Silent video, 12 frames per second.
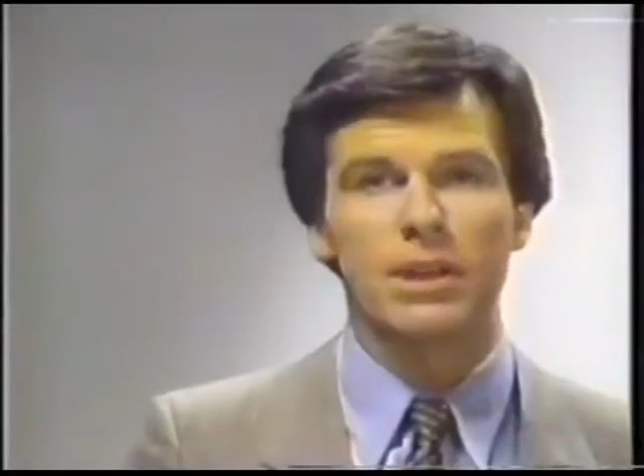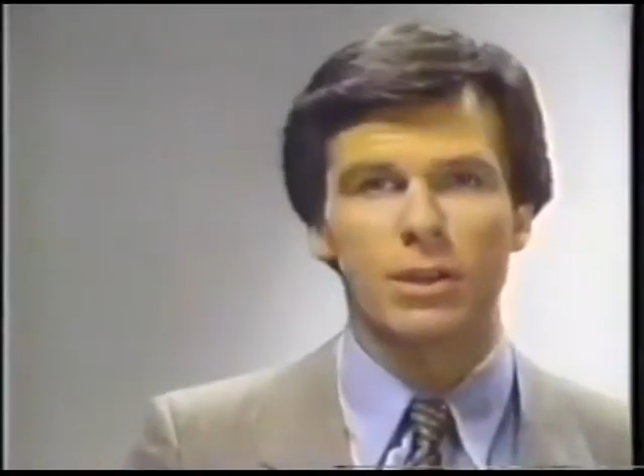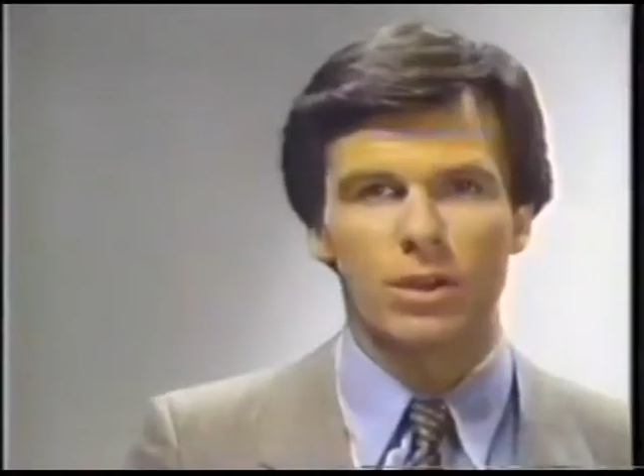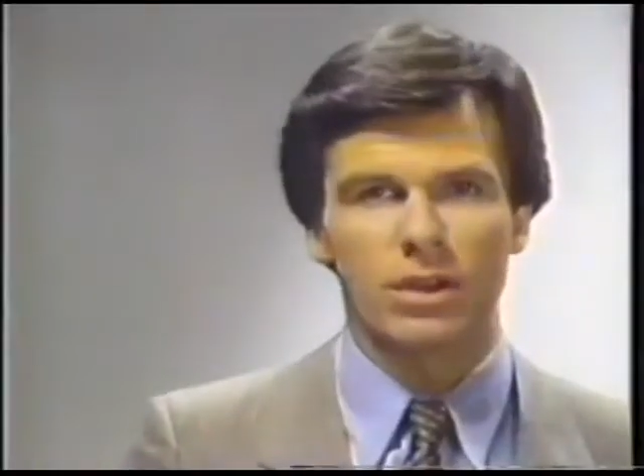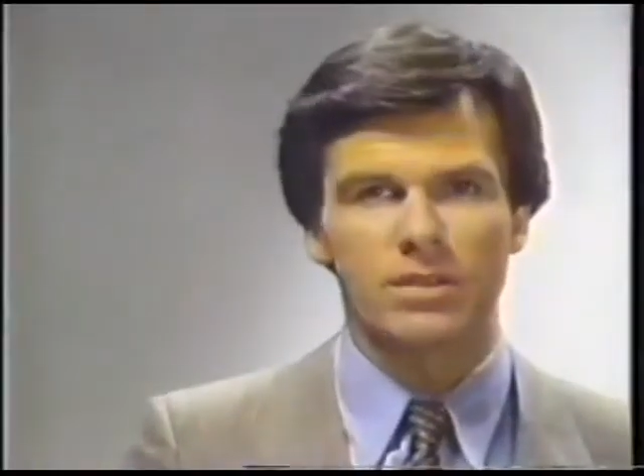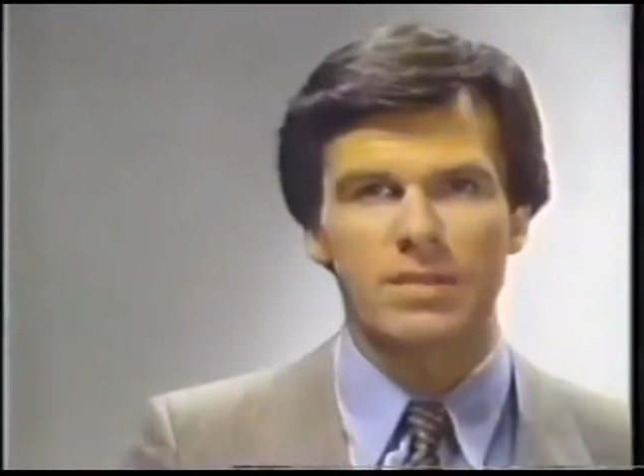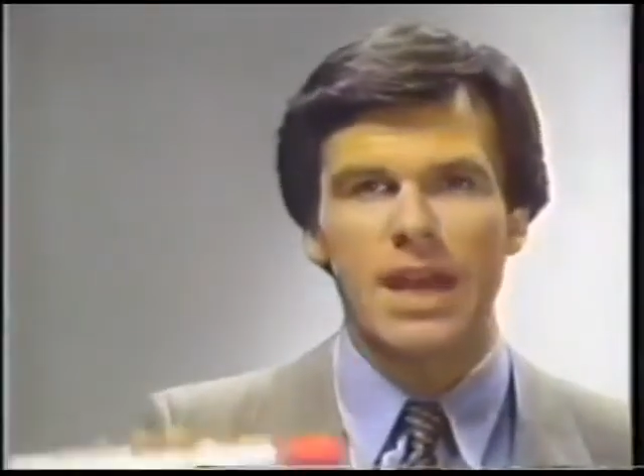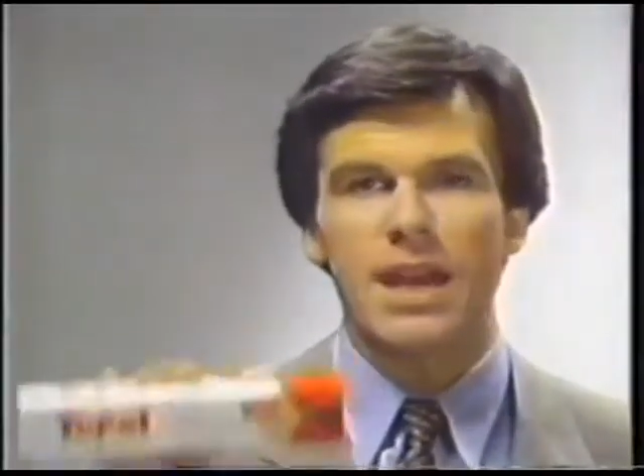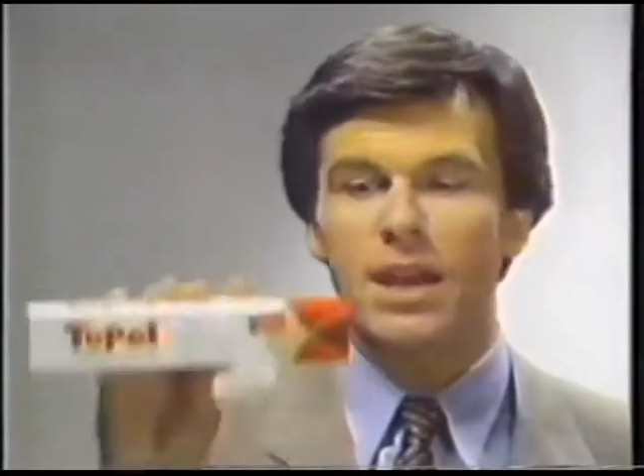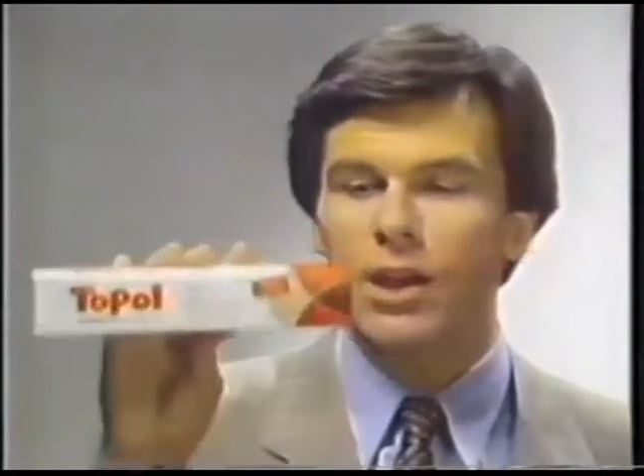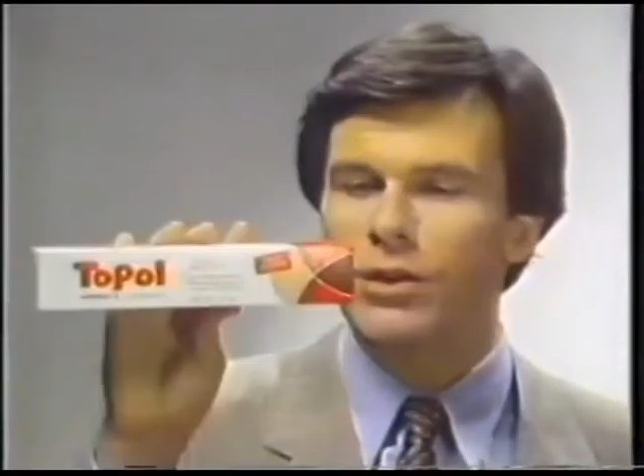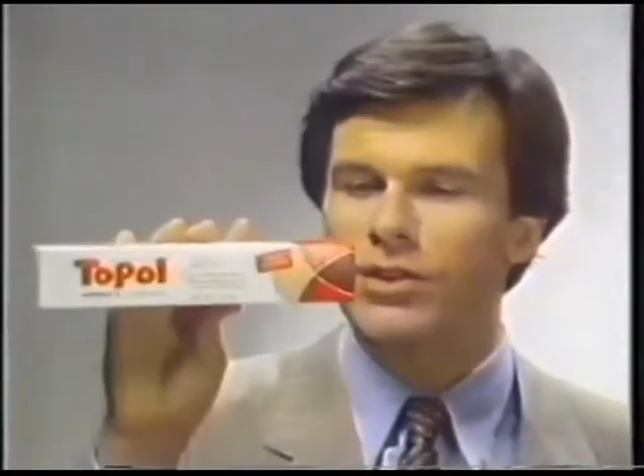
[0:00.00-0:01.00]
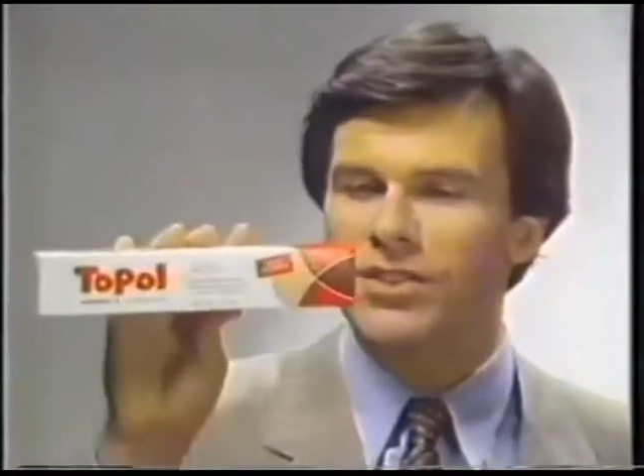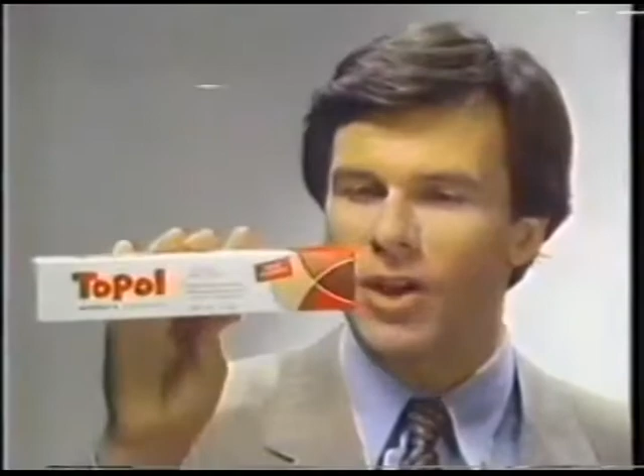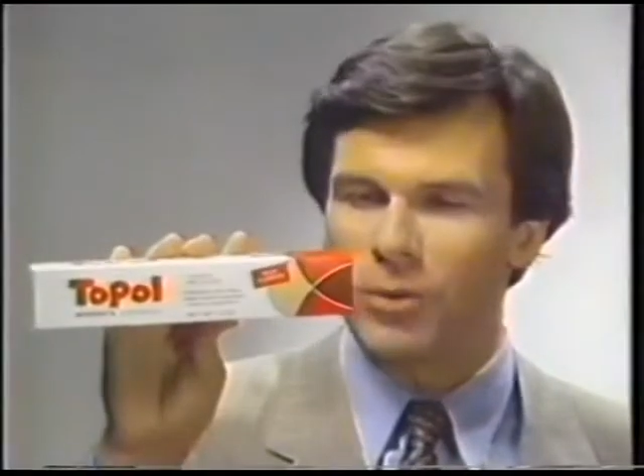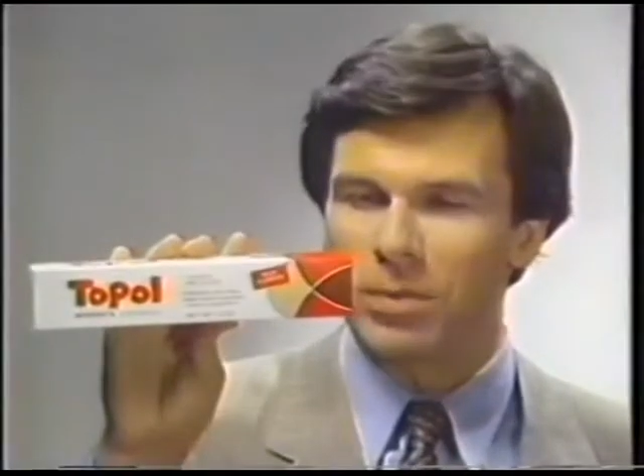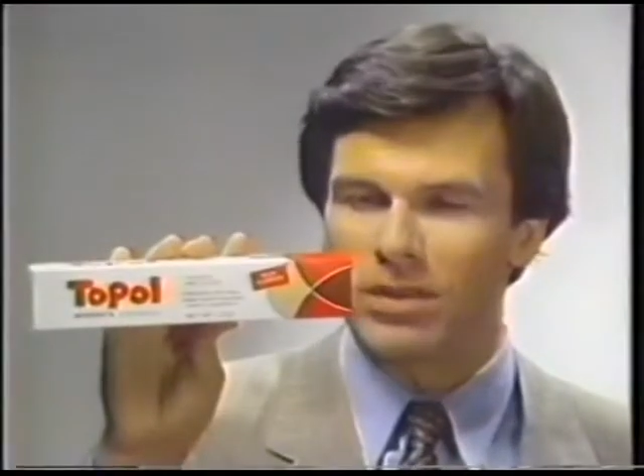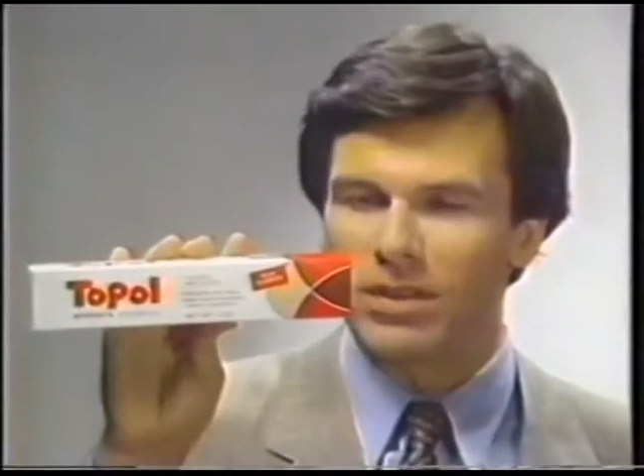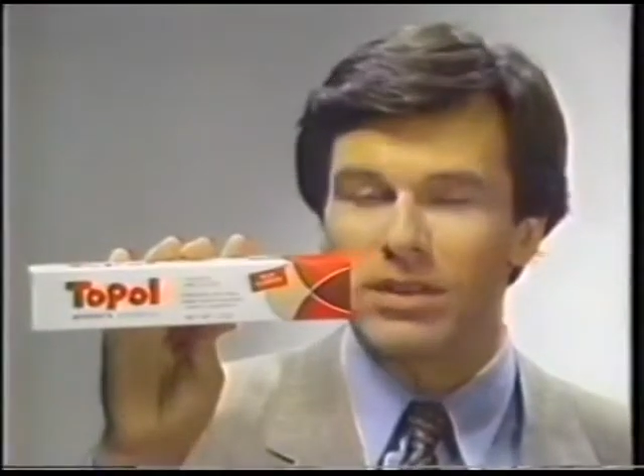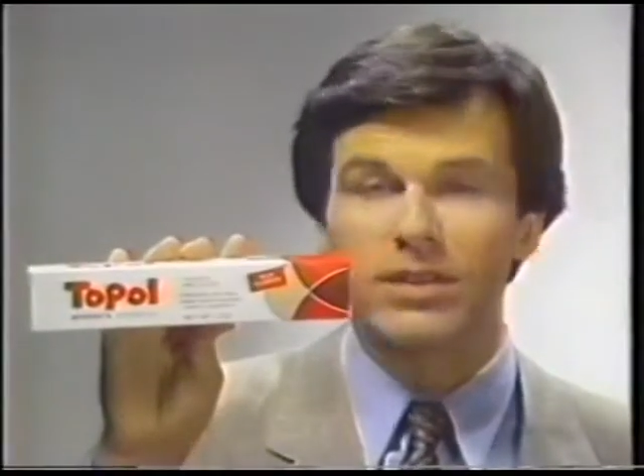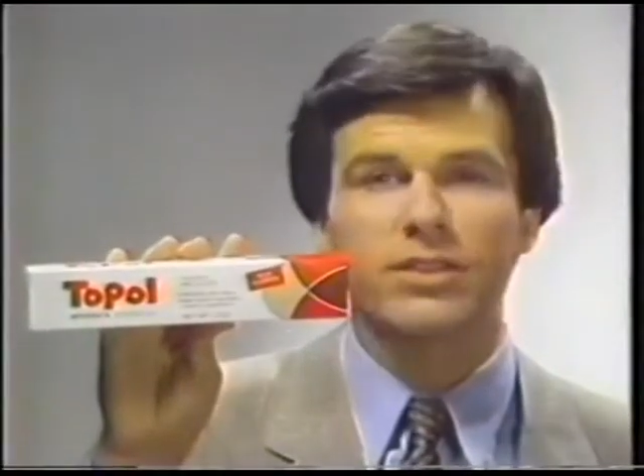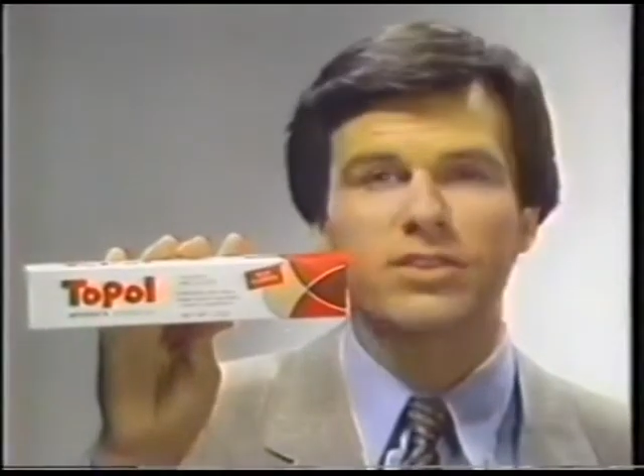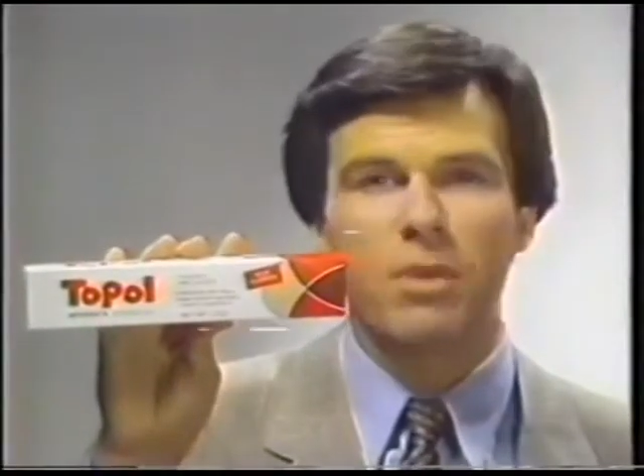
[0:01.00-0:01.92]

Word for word: But look, here's Topol,